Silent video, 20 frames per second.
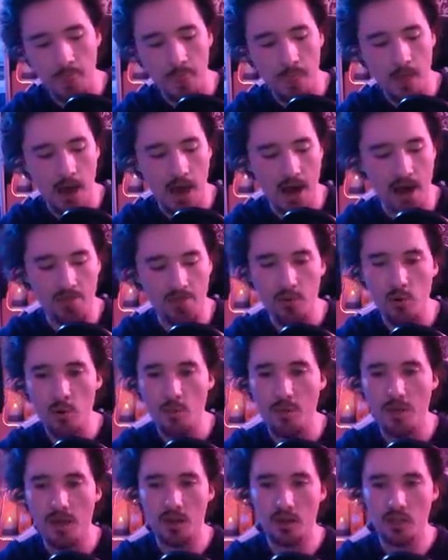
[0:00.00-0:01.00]
I thought it would
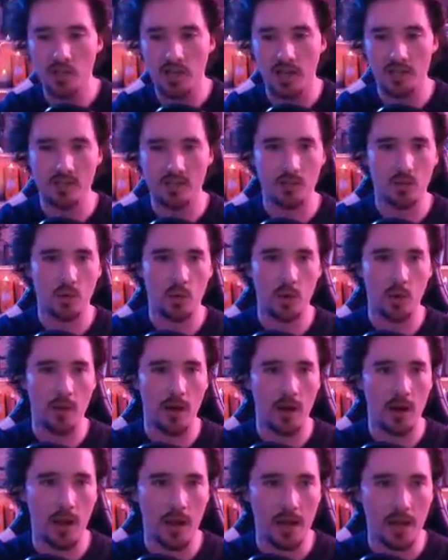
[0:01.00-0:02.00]
be a good chance to talk
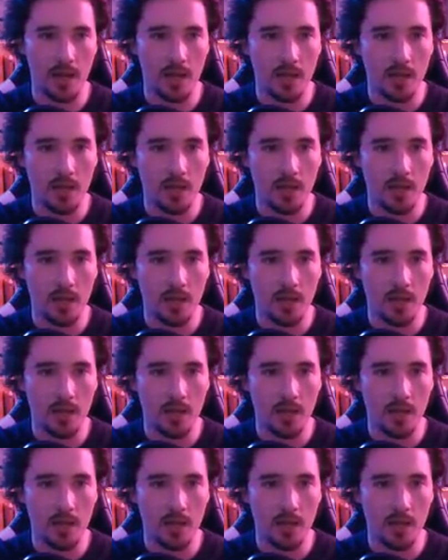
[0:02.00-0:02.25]
about like